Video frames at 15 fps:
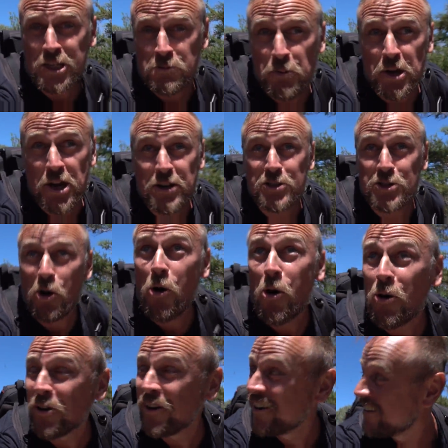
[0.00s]
being
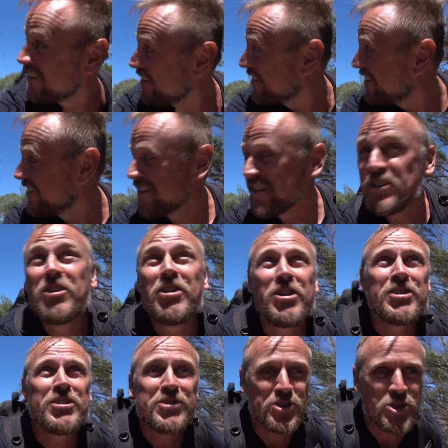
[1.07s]
tall.
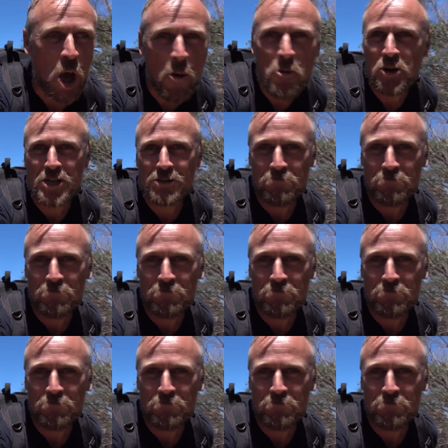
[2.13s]
So many